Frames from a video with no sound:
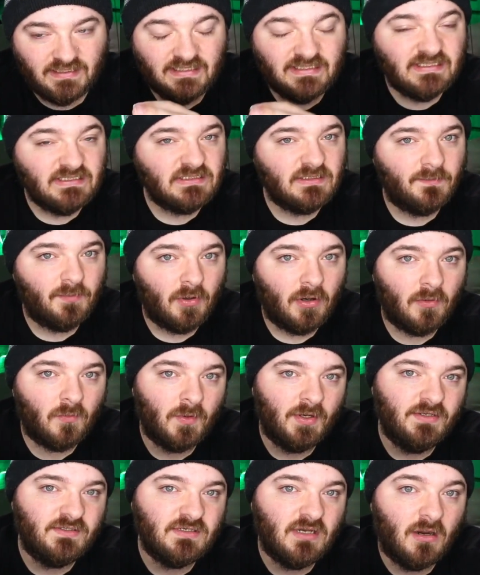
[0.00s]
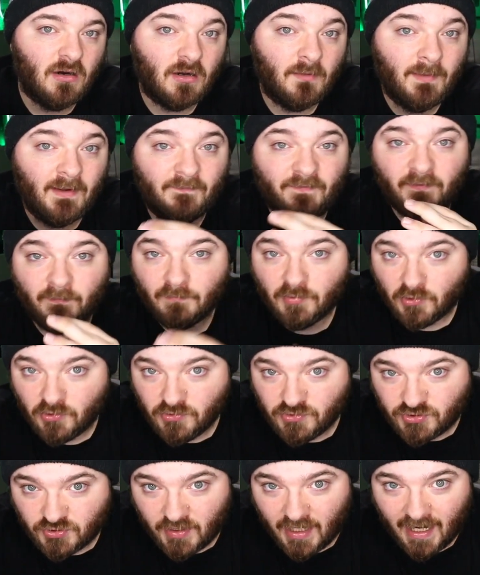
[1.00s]
This is the part where you talk about the
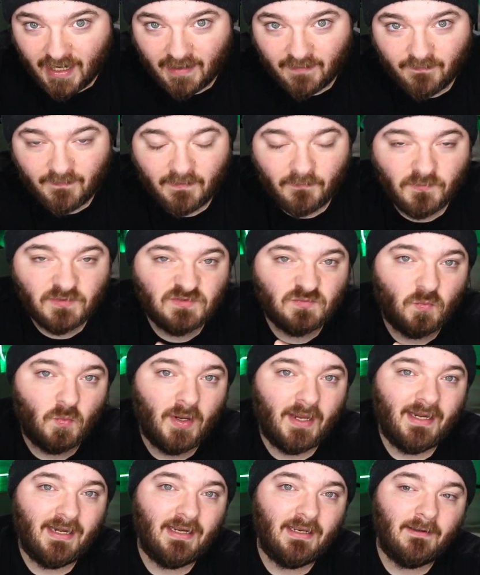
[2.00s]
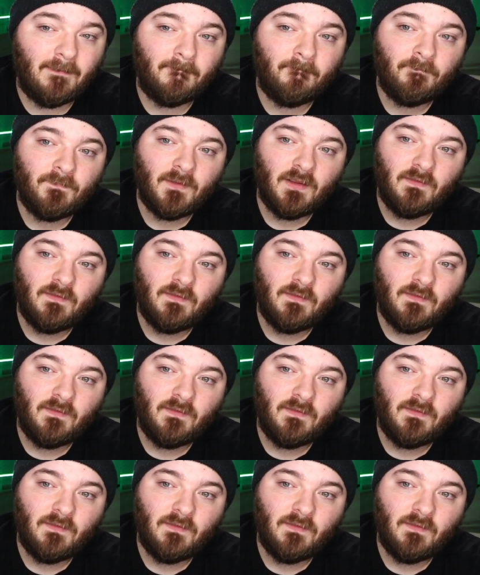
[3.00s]
blue dragon that's waiting